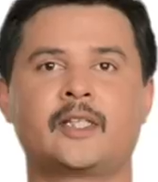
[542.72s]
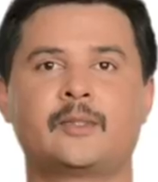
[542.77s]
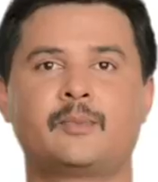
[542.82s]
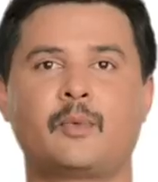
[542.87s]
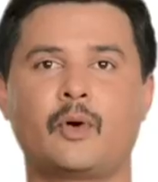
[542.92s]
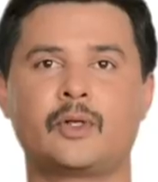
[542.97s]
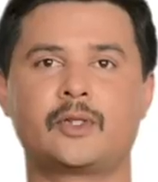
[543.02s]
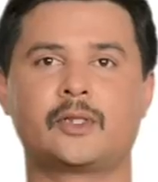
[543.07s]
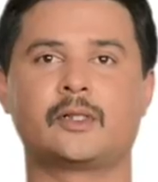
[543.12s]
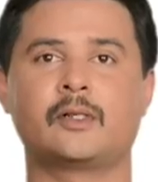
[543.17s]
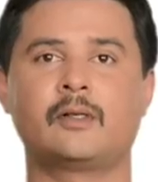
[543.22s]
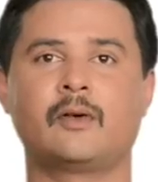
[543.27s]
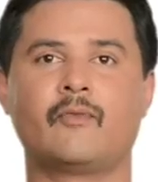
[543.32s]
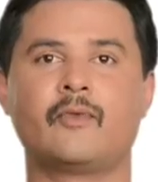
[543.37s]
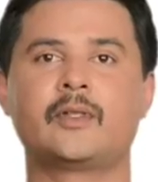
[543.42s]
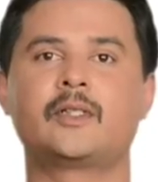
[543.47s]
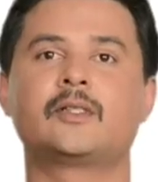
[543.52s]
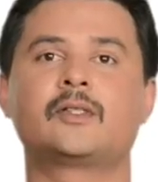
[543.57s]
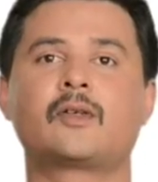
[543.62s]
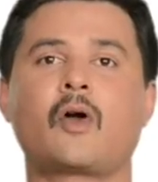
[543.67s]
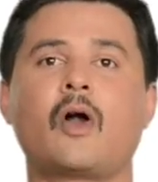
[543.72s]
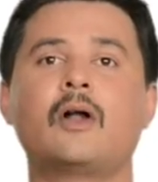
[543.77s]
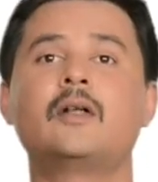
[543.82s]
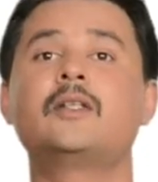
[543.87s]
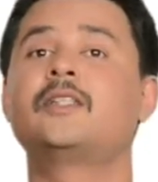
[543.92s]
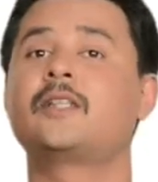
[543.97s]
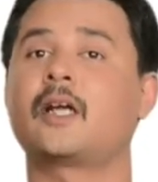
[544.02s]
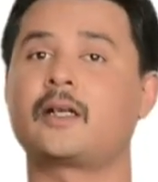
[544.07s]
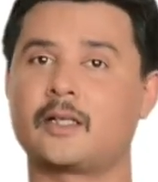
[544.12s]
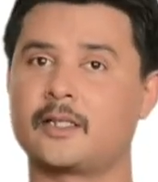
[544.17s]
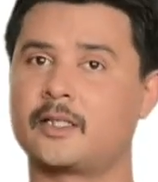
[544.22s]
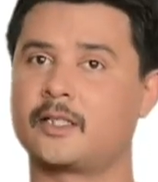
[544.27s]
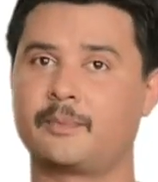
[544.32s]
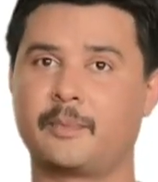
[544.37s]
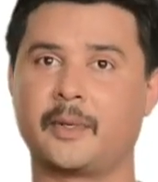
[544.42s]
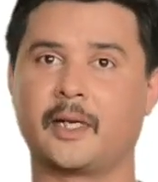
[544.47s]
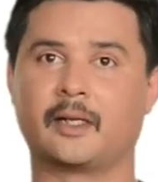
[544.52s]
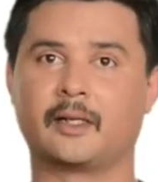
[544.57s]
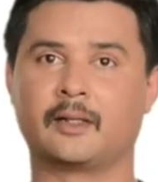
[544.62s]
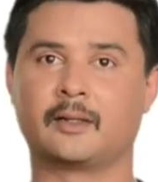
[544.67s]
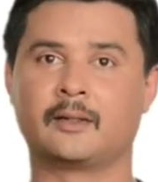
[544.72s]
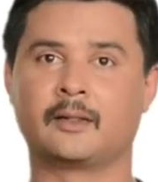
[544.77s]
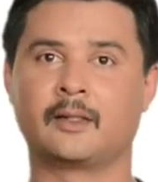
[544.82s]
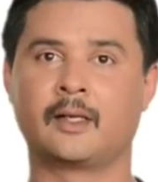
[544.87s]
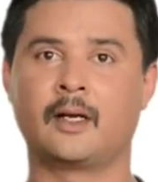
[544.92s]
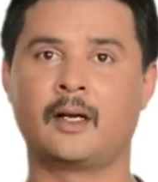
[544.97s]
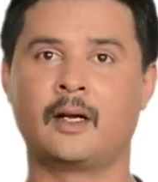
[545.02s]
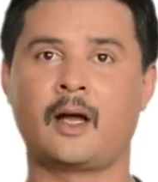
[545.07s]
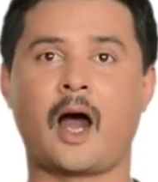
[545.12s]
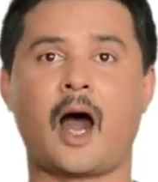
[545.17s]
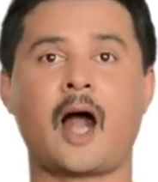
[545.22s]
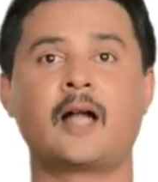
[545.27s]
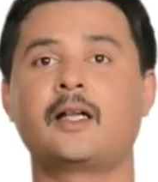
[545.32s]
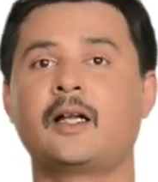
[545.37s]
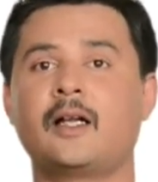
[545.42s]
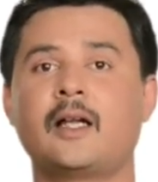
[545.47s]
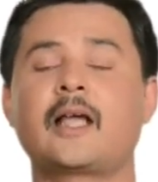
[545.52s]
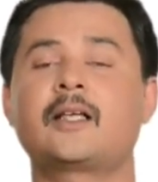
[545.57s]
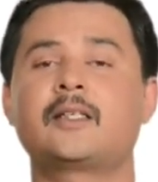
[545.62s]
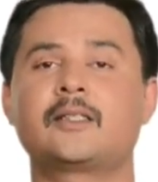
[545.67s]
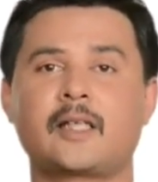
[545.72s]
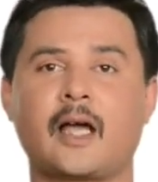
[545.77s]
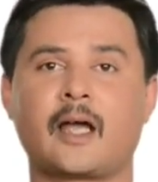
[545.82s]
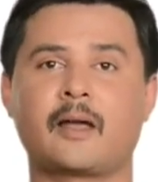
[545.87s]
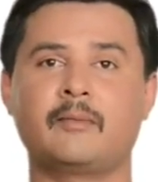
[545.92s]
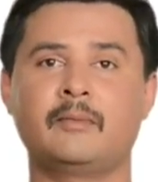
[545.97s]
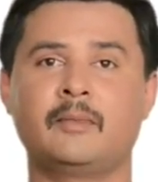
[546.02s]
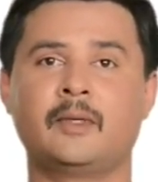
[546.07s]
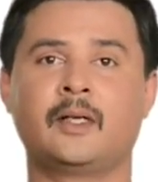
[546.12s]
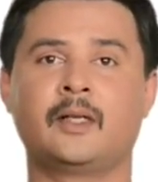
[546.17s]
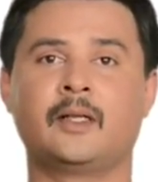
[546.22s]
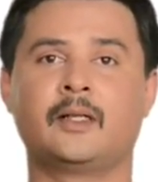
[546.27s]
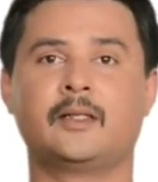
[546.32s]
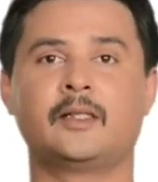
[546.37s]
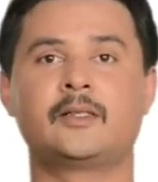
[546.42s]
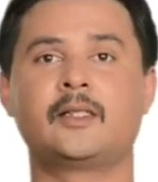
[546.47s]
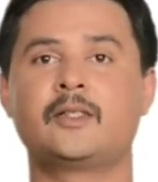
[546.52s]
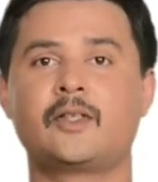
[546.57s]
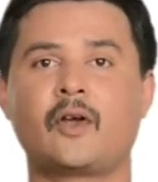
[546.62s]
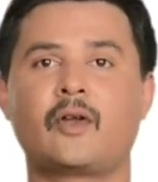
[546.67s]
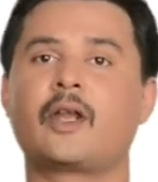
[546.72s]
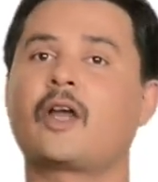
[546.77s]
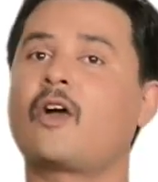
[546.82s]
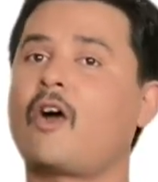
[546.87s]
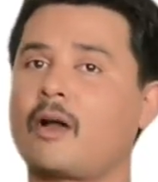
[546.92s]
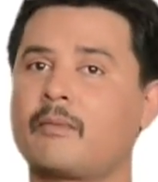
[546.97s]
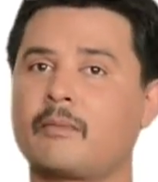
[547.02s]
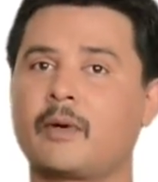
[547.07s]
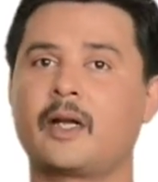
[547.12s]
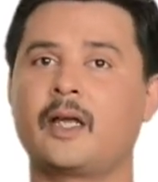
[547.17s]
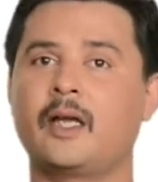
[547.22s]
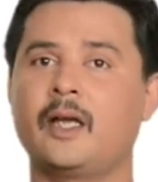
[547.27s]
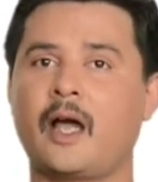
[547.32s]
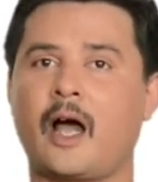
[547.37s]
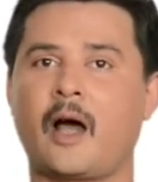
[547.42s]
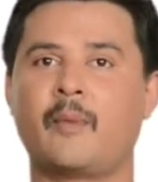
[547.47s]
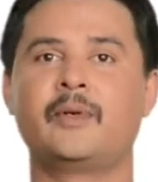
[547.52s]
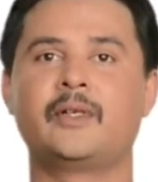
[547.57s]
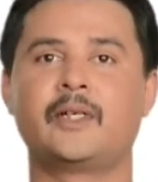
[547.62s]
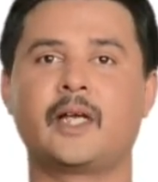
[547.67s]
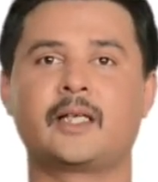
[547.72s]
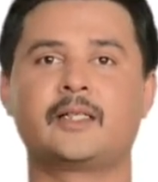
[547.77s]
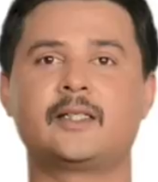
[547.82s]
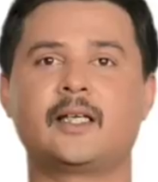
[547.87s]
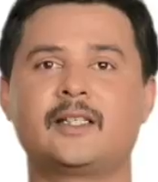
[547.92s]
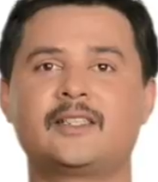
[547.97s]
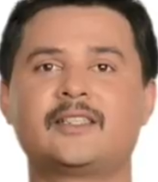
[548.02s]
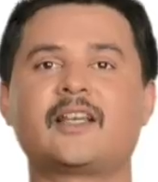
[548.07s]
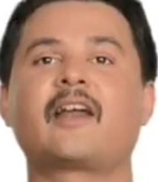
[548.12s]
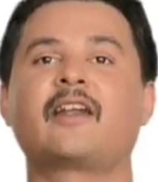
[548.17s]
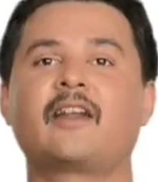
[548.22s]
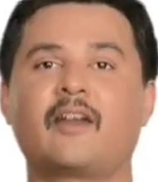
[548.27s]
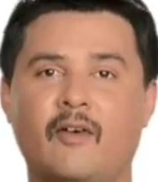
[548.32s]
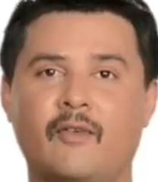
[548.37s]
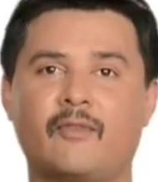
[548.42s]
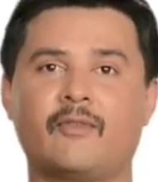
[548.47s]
exposure, which is called shutter speed. Until next time, this is your Nikon buddy Abhishek Singh signing